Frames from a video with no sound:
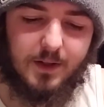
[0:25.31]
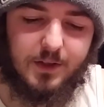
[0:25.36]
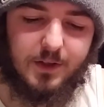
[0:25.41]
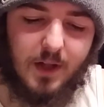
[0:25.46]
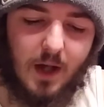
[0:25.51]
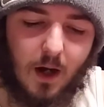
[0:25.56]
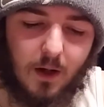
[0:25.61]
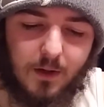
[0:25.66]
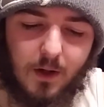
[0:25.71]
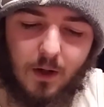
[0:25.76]

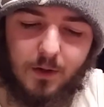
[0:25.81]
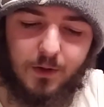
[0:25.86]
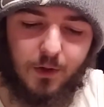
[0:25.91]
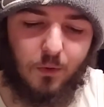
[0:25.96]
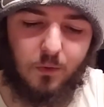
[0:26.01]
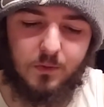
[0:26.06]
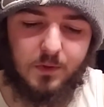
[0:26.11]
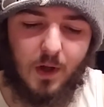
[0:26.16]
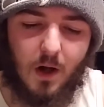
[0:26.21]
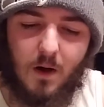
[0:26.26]
a new
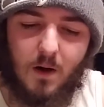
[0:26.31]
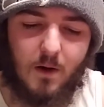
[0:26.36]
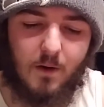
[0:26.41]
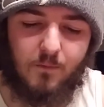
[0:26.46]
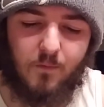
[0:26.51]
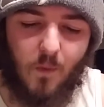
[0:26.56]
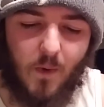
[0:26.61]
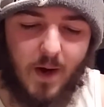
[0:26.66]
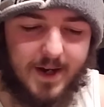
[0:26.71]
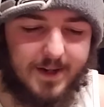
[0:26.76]
law
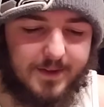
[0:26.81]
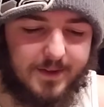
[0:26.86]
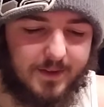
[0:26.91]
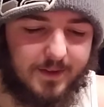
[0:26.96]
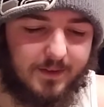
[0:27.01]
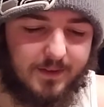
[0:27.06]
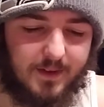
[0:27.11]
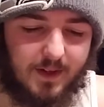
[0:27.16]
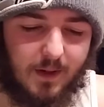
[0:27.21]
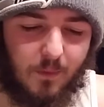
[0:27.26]
of
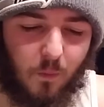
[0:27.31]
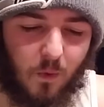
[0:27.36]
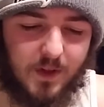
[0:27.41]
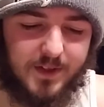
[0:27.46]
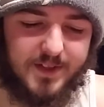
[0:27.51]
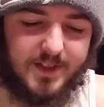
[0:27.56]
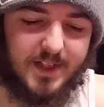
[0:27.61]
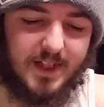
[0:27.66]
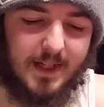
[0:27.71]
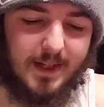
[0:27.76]
wages. It would
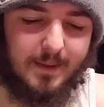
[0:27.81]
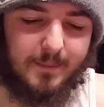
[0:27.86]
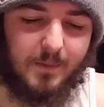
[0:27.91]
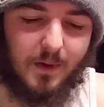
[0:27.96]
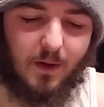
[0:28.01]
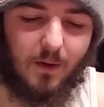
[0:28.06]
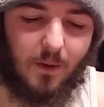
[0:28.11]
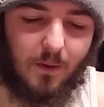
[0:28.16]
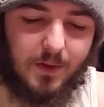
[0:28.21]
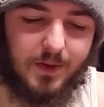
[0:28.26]
seem,
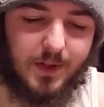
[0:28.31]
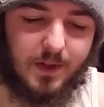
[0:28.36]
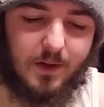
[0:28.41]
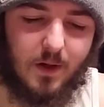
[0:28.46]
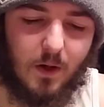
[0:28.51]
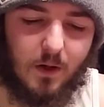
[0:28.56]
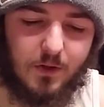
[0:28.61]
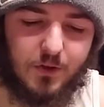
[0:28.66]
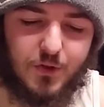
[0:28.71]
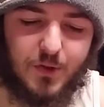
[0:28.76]
on the
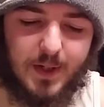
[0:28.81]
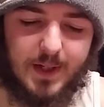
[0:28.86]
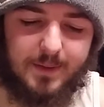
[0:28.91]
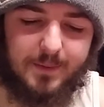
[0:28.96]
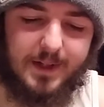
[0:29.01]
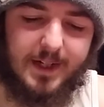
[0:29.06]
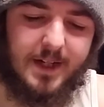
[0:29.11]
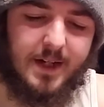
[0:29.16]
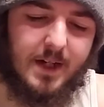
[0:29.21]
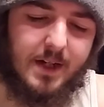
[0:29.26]

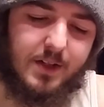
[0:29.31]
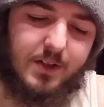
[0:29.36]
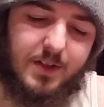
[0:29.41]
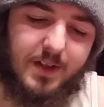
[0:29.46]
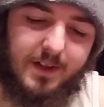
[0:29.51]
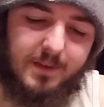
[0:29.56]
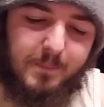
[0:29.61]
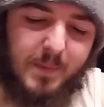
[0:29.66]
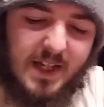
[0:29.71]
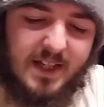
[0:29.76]
contrary,
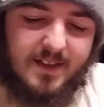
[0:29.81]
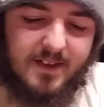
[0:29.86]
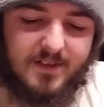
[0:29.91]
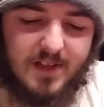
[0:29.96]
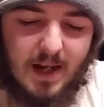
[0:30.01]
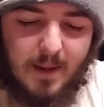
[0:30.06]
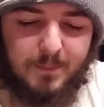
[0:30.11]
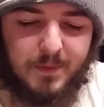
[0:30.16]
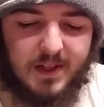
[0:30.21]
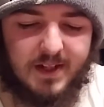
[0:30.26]
to be this
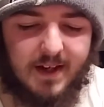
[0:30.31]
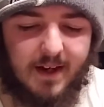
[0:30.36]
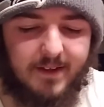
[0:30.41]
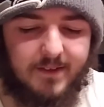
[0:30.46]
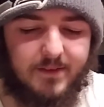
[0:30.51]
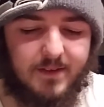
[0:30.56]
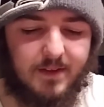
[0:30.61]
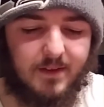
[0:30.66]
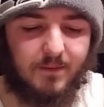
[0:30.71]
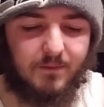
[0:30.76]

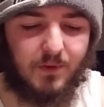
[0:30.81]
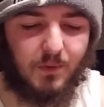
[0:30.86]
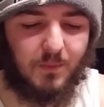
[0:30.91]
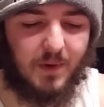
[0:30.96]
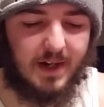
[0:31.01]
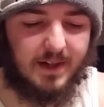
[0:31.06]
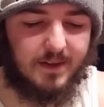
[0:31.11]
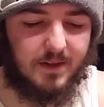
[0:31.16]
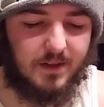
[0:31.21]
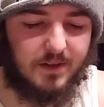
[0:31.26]
application of the
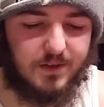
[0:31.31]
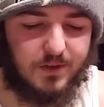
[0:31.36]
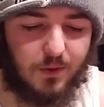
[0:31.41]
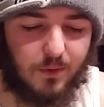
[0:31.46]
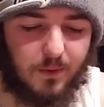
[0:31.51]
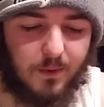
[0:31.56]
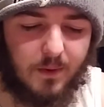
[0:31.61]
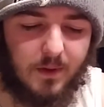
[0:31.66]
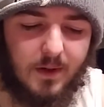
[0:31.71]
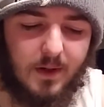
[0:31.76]

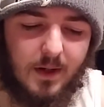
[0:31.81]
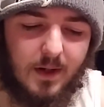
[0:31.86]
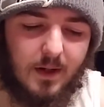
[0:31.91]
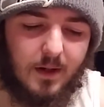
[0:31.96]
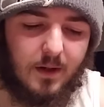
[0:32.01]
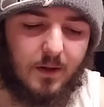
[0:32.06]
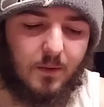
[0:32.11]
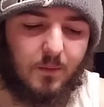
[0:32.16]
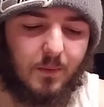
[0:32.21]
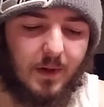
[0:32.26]

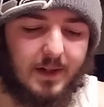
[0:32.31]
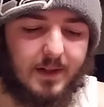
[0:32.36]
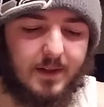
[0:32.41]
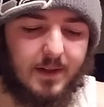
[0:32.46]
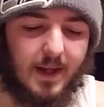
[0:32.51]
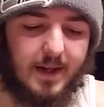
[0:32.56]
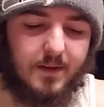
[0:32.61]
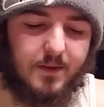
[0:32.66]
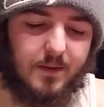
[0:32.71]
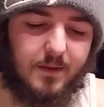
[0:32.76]

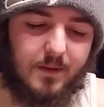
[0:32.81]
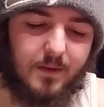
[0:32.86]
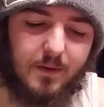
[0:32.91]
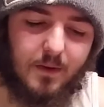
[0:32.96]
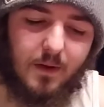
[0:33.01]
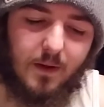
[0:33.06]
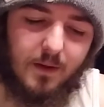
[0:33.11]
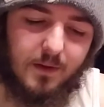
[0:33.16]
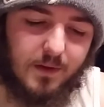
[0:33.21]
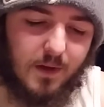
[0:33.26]
regulator.
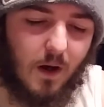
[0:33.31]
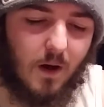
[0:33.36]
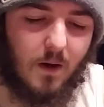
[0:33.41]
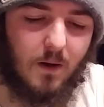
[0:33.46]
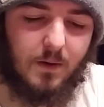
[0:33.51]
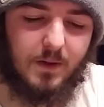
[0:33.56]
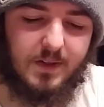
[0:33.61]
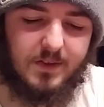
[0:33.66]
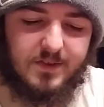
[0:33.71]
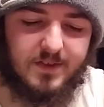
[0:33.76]

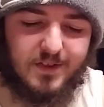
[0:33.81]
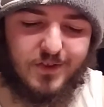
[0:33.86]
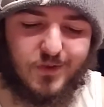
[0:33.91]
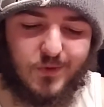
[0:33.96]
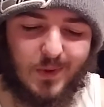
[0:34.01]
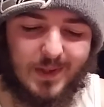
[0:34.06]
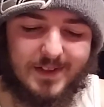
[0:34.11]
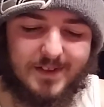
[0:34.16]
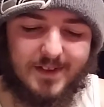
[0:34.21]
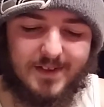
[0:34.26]
Law is the
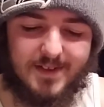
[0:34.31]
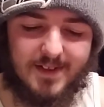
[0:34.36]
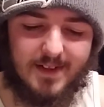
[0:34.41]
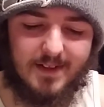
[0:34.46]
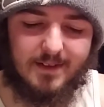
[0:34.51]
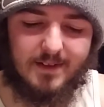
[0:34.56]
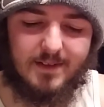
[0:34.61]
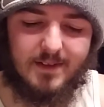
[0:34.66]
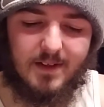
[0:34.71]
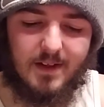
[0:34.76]
strictest
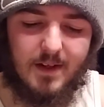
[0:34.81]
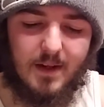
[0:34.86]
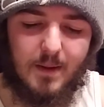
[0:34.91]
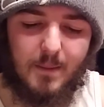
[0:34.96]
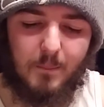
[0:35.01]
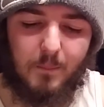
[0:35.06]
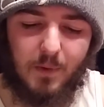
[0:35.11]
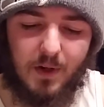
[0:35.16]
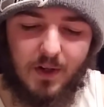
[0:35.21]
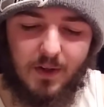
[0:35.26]
sense,
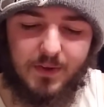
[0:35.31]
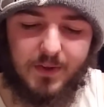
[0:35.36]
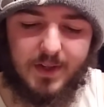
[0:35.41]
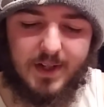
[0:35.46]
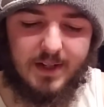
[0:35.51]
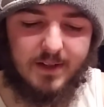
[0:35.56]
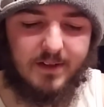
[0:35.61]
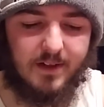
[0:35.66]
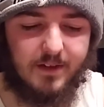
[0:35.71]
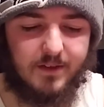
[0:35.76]
but other
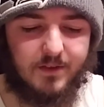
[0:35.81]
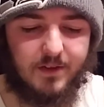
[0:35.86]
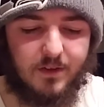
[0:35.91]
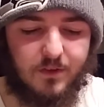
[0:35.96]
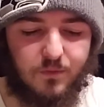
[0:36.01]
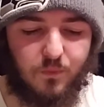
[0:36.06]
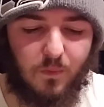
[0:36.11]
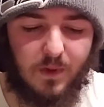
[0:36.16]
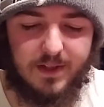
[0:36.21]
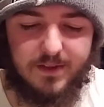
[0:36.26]

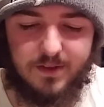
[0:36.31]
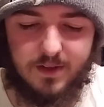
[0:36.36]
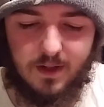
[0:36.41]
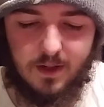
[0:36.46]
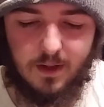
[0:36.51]
conditions which